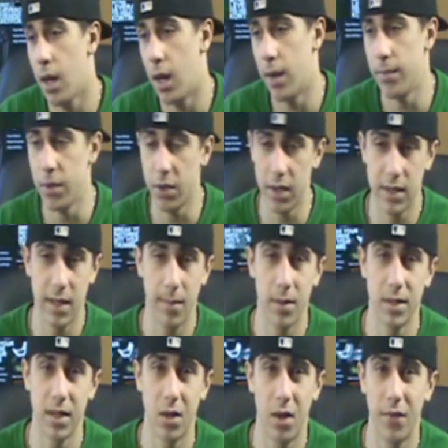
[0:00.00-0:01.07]
You'll get
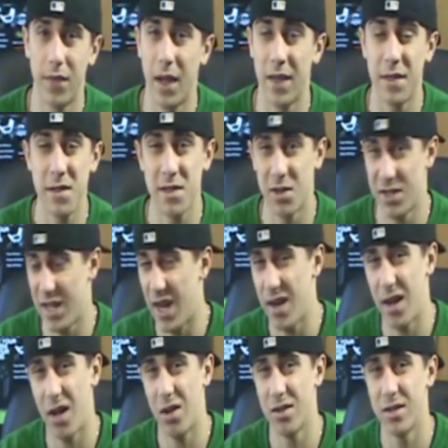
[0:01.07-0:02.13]
10% off. I think they're
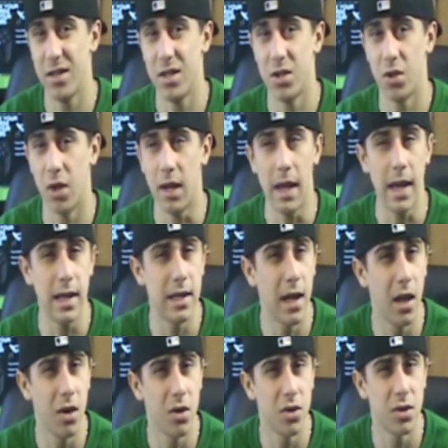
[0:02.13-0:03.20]
$10 each or
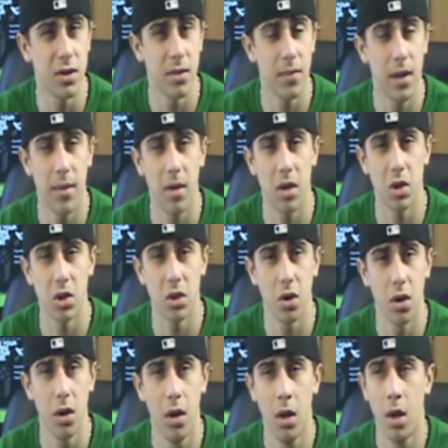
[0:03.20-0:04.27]
$8 or something. I'm not
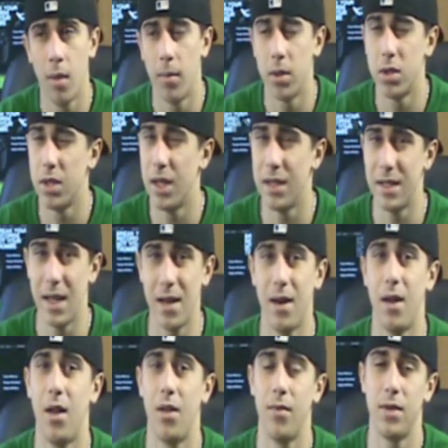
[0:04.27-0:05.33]
sure, but you get
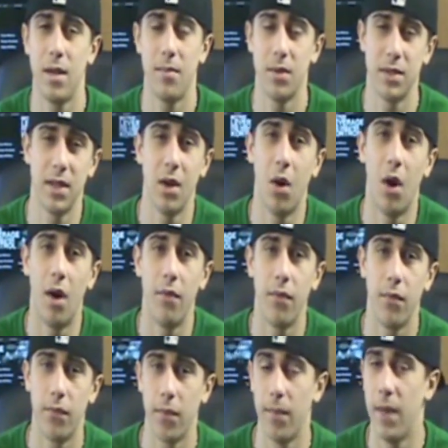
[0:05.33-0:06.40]
10%
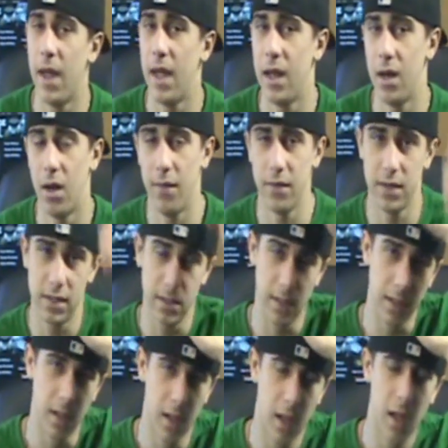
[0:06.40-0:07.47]
off from that, and
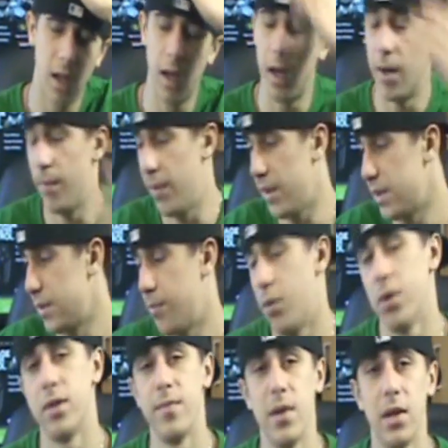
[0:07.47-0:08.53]
obviously that
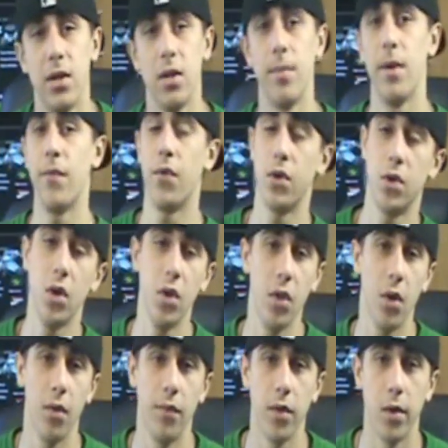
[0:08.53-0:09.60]
supports me a little bit for
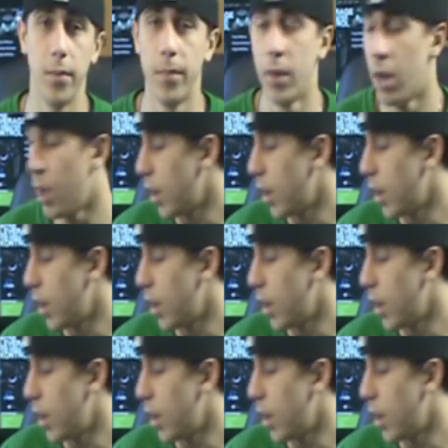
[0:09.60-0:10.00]
doing the review.